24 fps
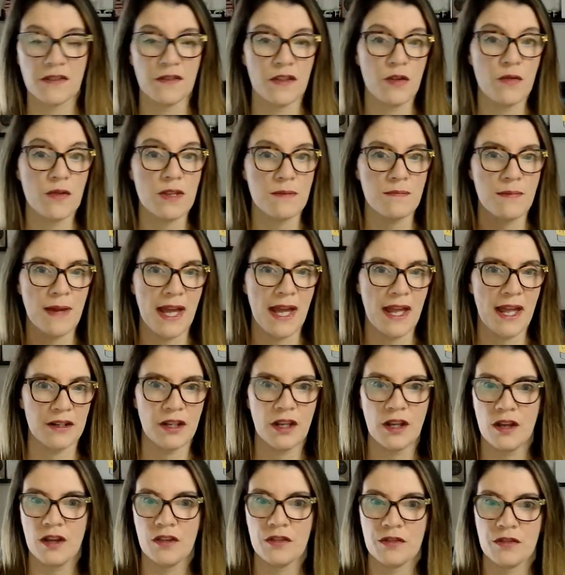if you
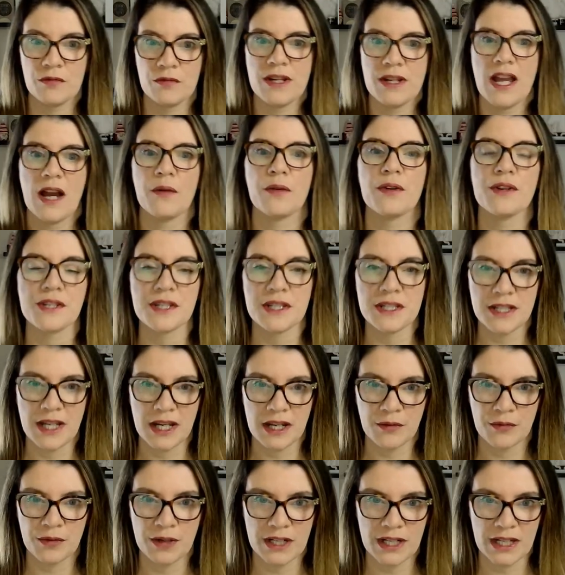spend 3 hours a
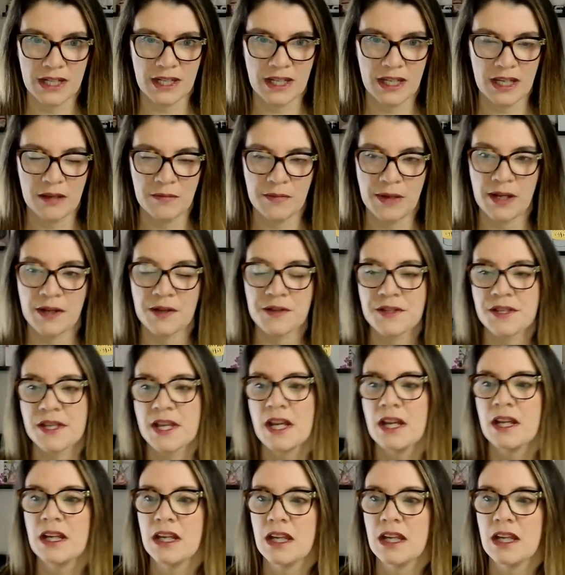day reading emails,